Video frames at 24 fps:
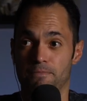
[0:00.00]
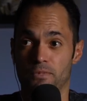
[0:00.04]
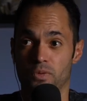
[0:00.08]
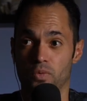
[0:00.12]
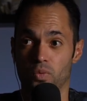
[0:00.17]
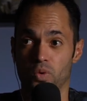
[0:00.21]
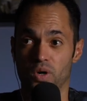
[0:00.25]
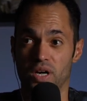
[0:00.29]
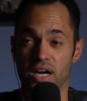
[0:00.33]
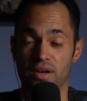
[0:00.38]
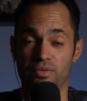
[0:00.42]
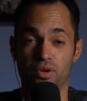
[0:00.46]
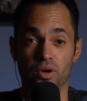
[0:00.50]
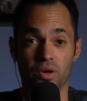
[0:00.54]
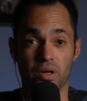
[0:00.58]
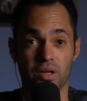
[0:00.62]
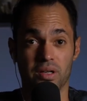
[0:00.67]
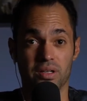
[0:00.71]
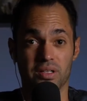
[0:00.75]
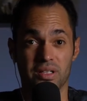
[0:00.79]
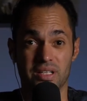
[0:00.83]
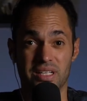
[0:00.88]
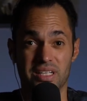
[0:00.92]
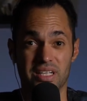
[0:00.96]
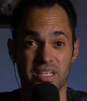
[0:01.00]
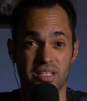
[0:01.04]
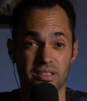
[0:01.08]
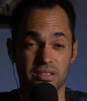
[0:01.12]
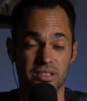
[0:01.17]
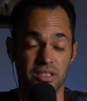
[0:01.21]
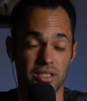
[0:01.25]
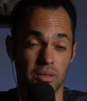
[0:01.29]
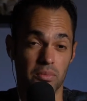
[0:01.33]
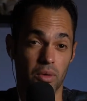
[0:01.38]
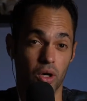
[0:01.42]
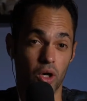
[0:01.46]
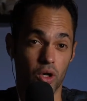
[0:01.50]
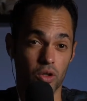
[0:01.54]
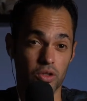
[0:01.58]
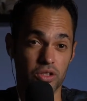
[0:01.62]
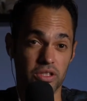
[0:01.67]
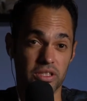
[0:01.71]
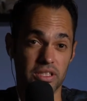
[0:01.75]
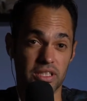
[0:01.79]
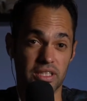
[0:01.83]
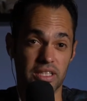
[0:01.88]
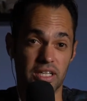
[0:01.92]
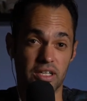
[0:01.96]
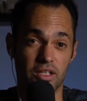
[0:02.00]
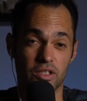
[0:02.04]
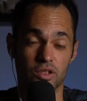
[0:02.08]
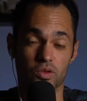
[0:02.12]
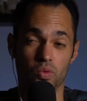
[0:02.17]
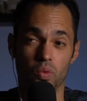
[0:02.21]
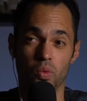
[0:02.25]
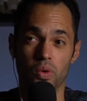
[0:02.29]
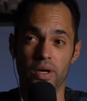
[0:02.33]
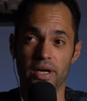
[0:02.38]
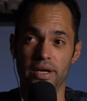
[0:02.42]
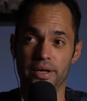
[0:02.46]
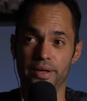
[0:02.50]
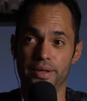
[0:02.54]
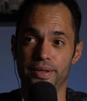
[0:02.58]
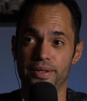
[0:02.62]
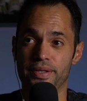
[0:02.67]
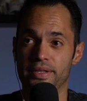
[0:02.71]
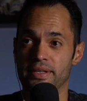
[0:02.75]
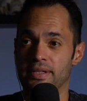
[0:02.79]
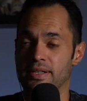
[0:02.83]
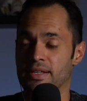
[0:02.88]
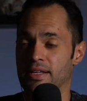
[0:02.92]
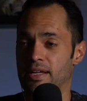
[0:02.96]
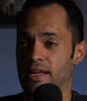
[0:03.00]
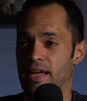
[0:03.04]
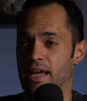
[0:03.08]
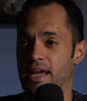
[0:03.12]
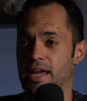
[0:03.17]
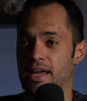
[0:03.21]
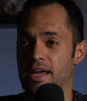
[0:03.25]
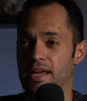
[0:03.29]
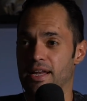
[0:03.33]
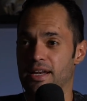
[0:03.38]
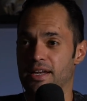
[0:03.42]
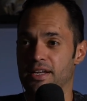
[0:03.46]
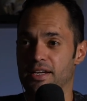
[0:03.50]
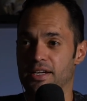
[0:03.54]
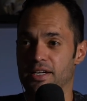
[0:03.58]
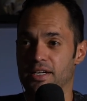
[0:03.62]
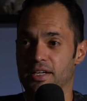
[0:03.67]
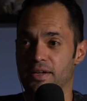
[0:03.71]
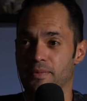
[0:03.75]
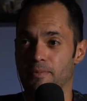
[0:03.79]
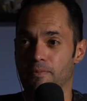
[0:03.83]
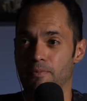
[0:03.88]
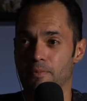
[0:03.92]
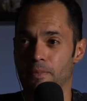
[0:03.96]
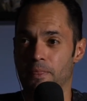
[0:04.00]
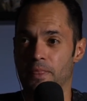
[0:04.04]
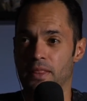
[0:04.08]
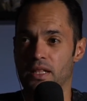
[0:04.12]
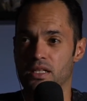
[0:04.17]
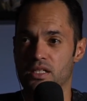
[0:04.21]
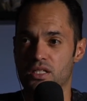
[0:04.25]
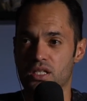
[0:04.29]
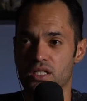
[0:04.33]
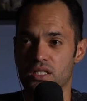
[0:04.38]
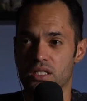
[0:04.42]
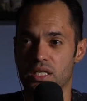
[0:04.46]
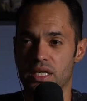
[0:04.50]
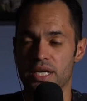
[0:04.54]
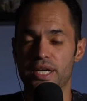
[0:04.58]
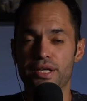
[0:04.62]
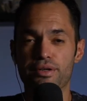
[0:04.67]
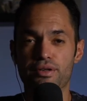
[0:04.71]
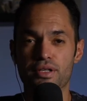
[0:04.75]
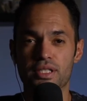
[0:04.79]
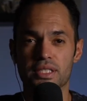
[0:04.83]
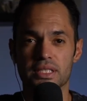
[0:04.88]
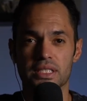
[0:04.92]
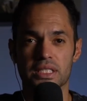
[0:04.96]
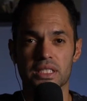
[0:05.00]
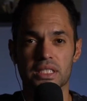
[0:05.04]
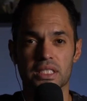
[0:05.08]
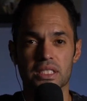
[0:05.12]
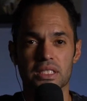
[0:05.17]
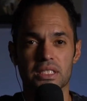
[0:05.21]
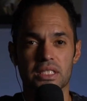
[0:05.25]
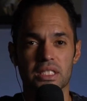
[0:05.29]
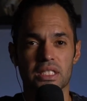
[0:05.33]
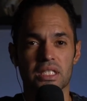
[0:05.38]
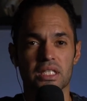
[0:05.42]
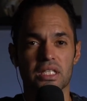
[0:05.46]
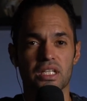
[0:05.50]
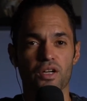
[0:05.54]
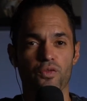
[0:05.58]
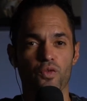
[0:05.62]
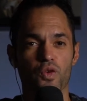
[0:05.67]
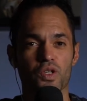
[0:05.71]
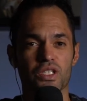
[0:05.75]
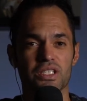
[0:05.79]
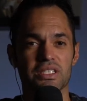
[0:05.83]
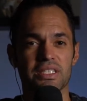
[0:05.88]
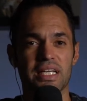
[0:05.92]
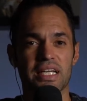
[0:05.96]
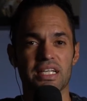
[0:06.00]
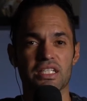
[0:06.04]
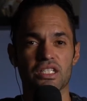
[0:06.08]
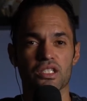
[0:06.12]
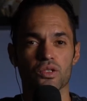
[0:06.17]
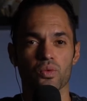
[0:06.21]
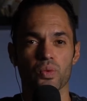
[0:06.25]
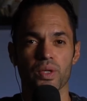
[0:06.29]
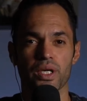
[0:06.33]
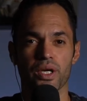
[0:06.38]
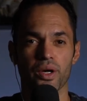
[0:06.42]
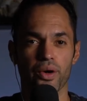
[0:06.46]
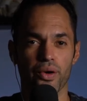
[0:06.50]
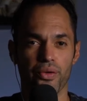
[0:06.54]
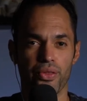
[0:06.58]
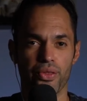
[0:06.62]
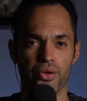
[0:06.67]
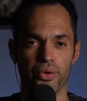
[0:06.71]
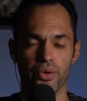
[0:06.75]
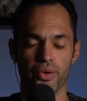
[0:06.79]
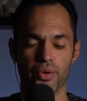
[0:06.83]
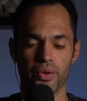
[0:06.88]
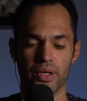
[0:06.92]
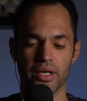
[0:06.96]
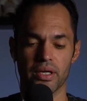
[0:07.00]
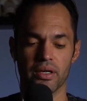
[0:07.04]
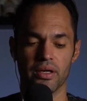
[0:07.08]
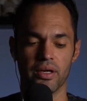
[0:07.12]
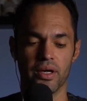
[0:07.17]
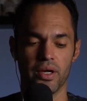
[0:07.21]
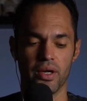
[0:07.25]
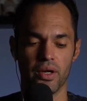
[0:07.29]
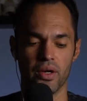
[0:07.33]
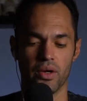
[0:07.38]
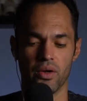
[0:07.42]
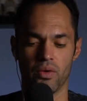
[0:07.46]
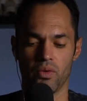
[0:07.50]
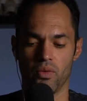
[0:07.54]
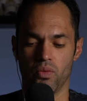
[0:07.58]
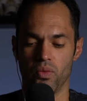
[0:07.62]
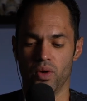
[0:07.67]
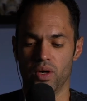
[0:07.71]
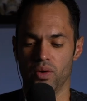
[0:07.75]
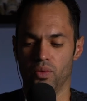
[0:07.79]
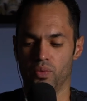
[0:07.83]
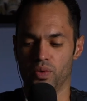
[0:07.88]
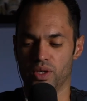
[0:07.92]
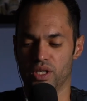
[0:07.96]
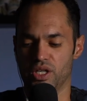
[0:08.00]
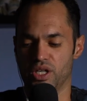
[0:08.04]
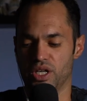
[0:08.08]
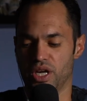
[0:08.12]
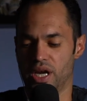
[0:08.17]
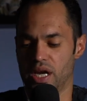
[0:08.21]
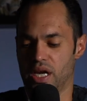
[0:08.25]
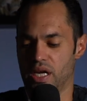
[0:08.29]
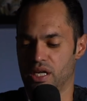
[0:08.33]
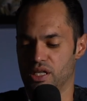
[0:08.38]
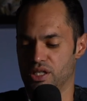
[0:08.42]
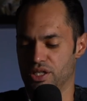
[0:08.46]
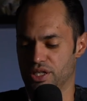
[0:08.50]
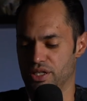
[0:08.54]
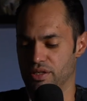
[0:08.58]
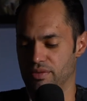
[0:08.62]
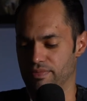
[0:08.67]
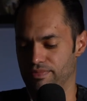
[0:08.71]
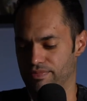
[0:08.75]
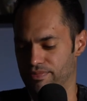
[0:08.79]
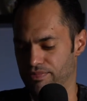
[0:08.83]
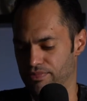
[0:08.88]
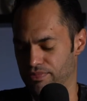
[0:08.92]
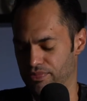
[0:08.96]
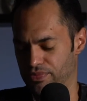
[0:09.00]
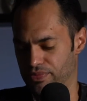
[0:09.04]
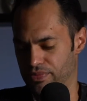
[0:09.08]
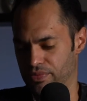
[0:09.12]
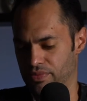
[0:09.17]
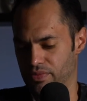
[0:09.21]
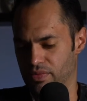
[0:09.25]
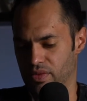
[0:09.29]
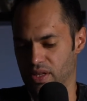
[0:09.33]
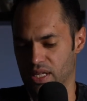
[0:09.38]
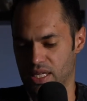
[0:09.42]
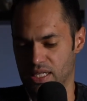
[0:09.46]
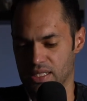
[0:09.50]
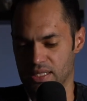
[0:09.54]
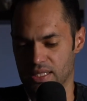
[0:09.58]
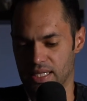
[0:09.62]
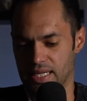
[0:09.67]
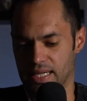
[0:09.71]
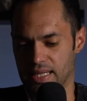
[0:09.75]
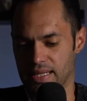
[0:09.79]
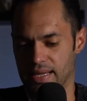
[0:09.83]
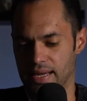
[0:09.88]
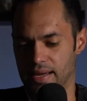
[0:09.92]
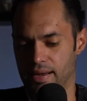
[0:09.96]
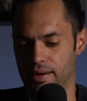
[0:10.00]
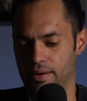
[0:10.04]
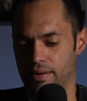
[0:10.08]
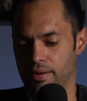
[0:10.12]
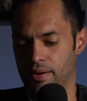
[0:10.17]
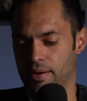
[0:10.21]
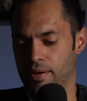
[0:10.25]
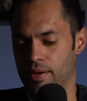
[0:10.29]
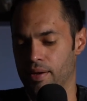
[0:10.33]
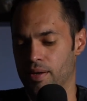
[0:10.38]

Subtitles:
where I've done some hosting there as well. And just interesting to see the different stages we go through and what we change and things like that.